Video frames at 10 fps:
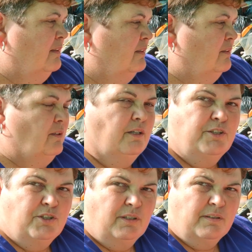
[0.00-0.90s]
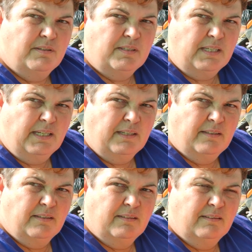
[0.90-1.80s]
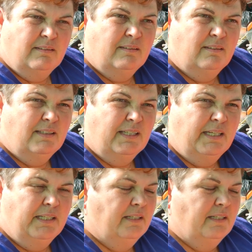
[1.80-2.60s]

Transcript: Niger seed in,